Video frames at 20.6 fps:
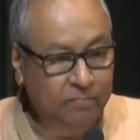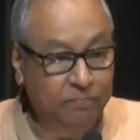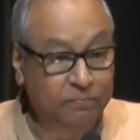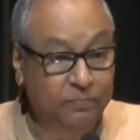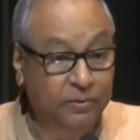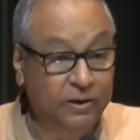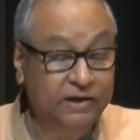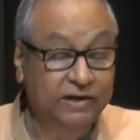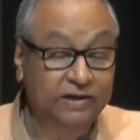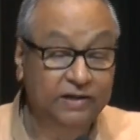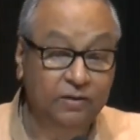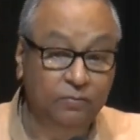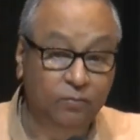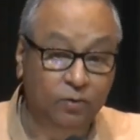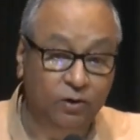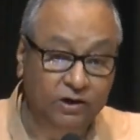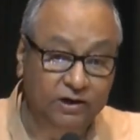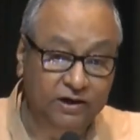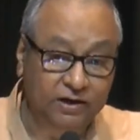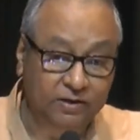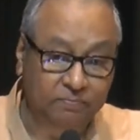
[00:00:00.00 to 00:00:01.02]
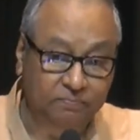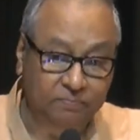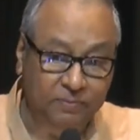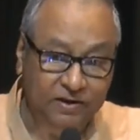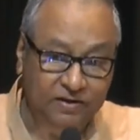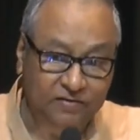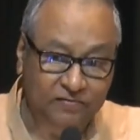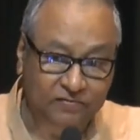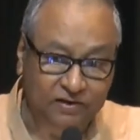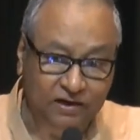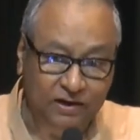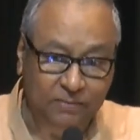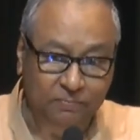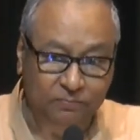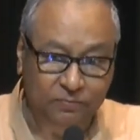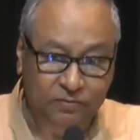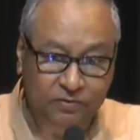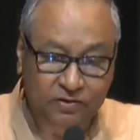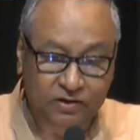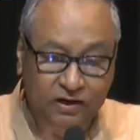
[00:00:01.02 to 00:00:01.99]
But they wanted pay
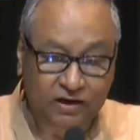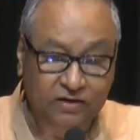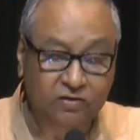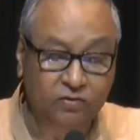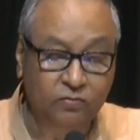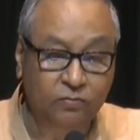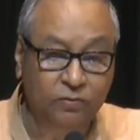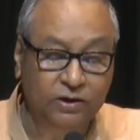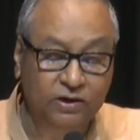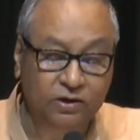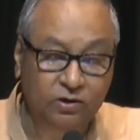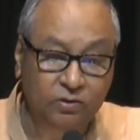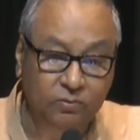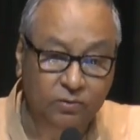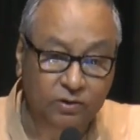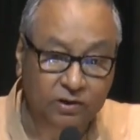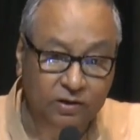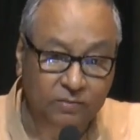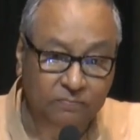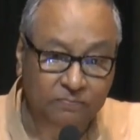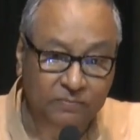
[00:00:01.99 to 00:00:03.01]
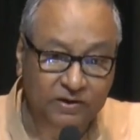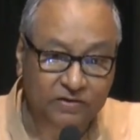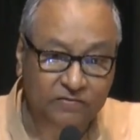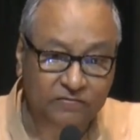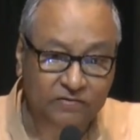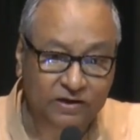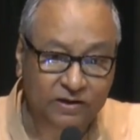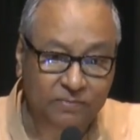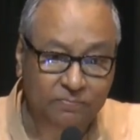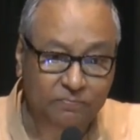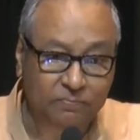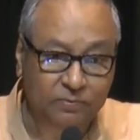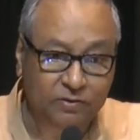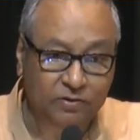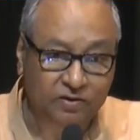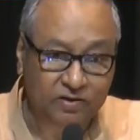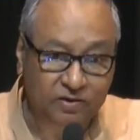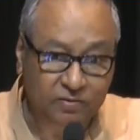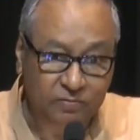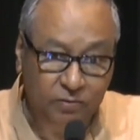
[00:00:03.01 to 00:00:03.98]
slips. I said, why do you want a pay slip?
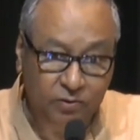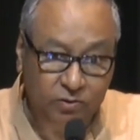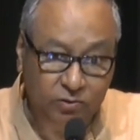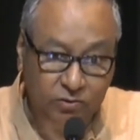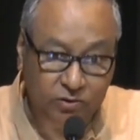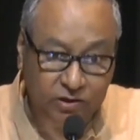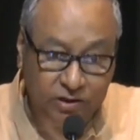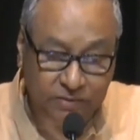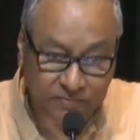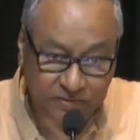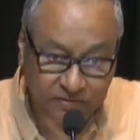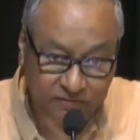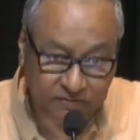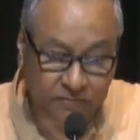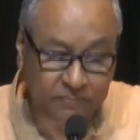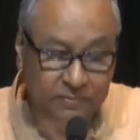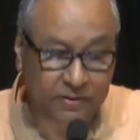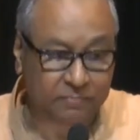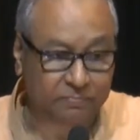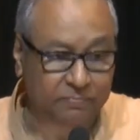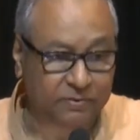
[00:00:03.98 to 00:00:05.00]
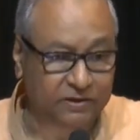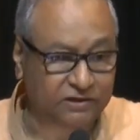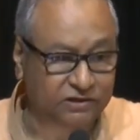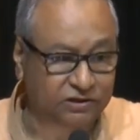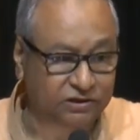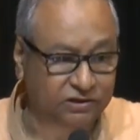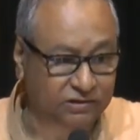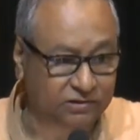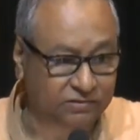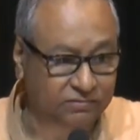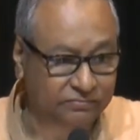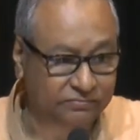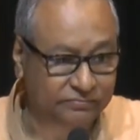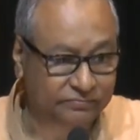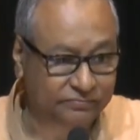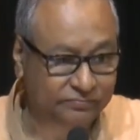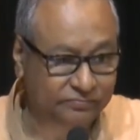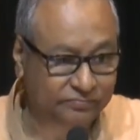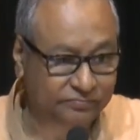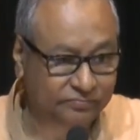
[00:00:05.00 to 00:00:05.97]
Because I want to keep it for my pension.
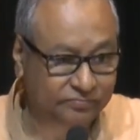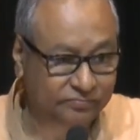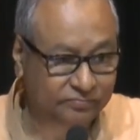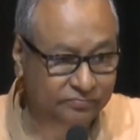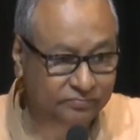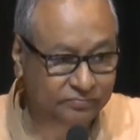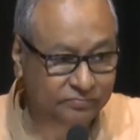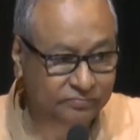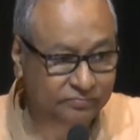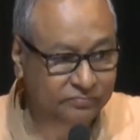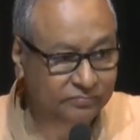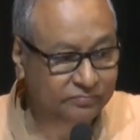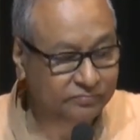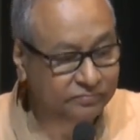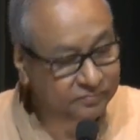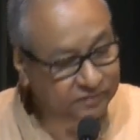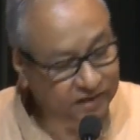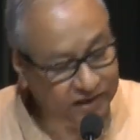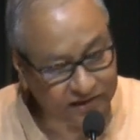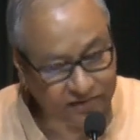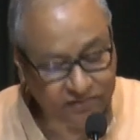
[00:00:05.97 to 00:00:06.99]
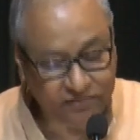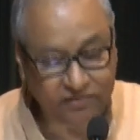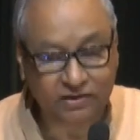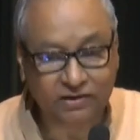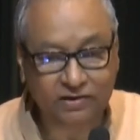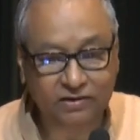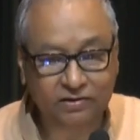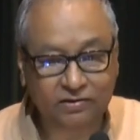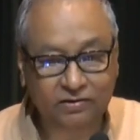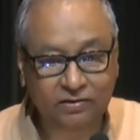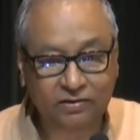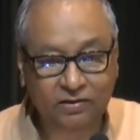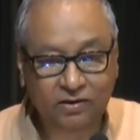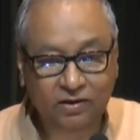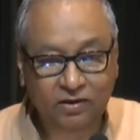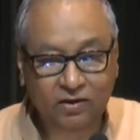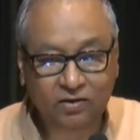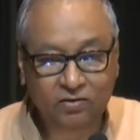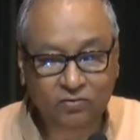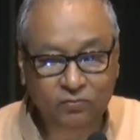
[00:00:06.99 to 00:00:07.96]
Excellent.
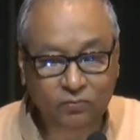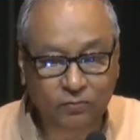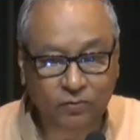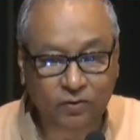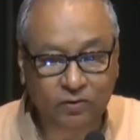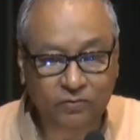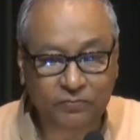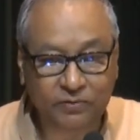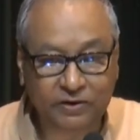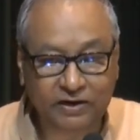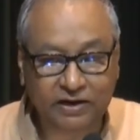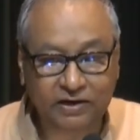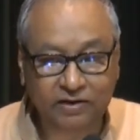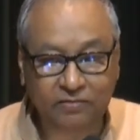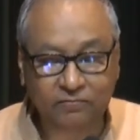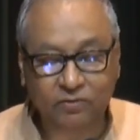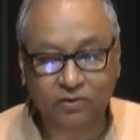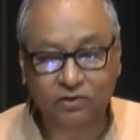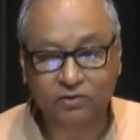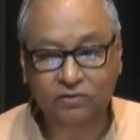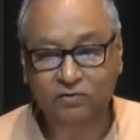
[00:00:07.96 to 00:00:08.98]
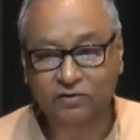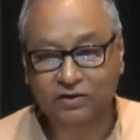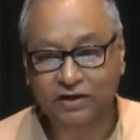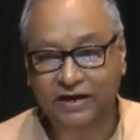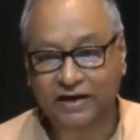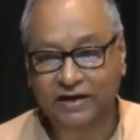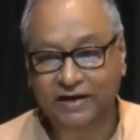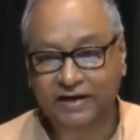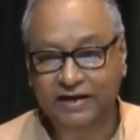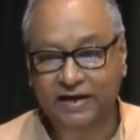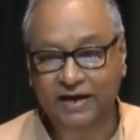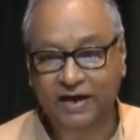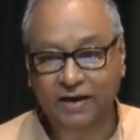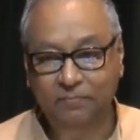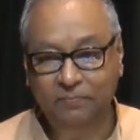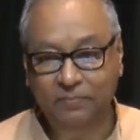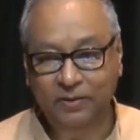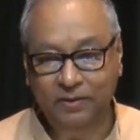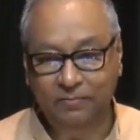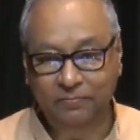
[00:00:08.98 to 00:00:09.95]
So what we did was, the entire
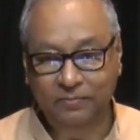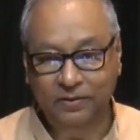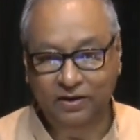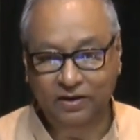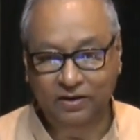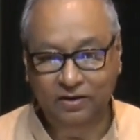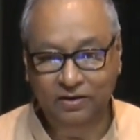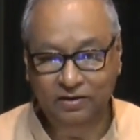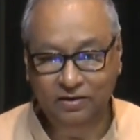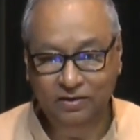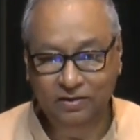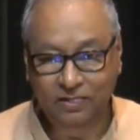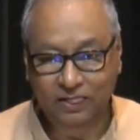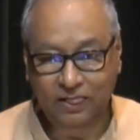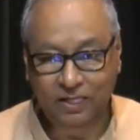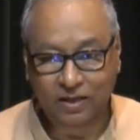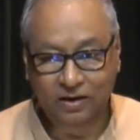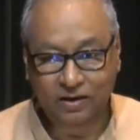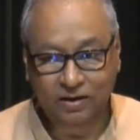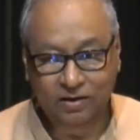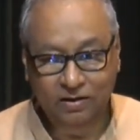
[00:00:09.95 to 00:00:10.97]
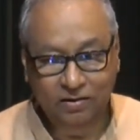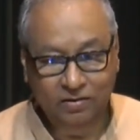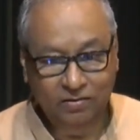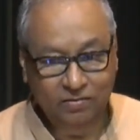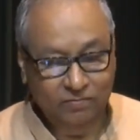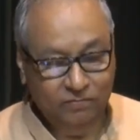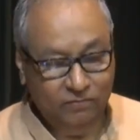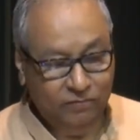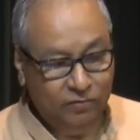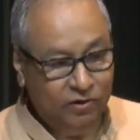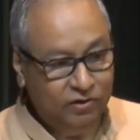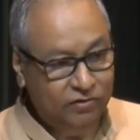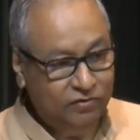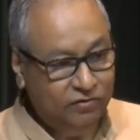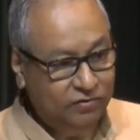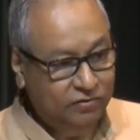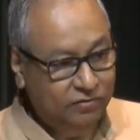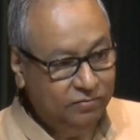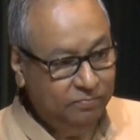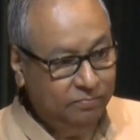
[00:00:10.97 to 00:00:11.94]
pay bill
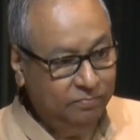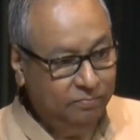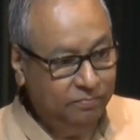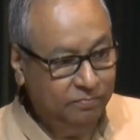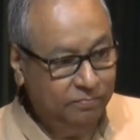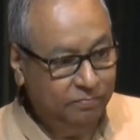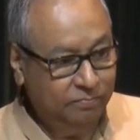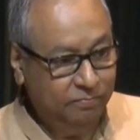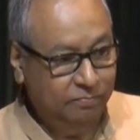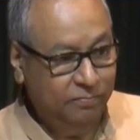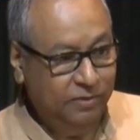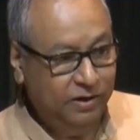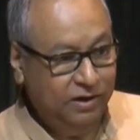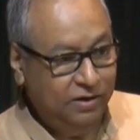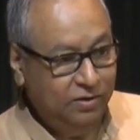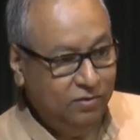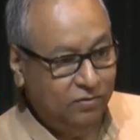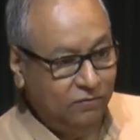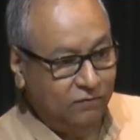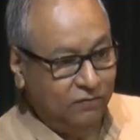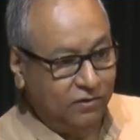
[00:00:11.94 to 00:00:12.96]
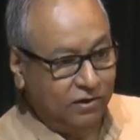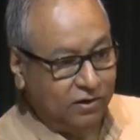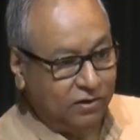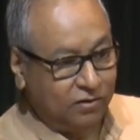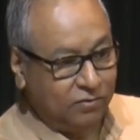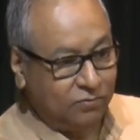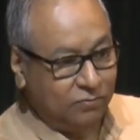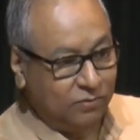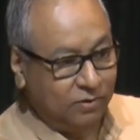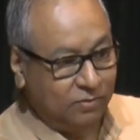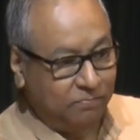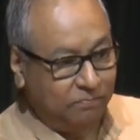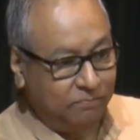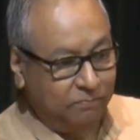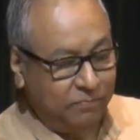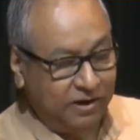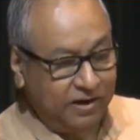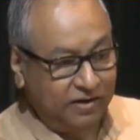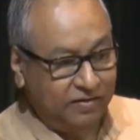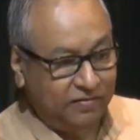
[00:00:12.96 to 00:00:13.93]
was made over to a
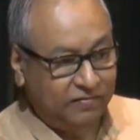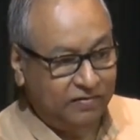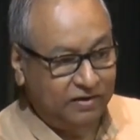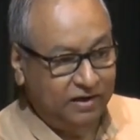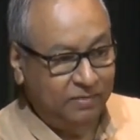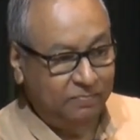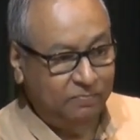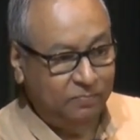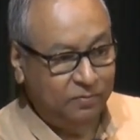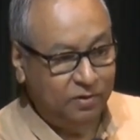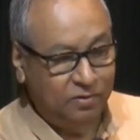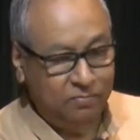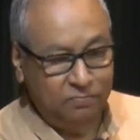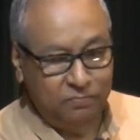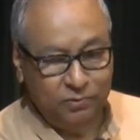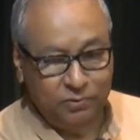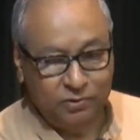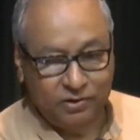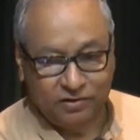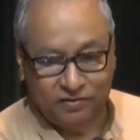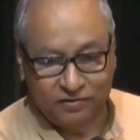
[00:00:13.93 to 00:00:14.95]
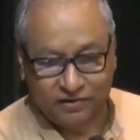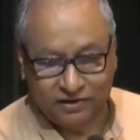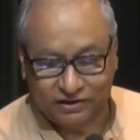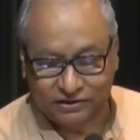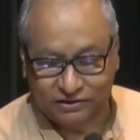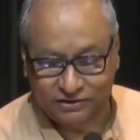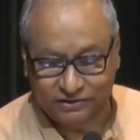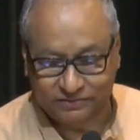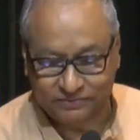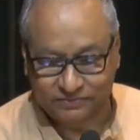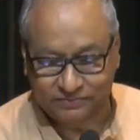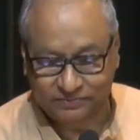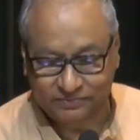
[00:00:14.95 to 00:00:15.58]
pay slip computer section.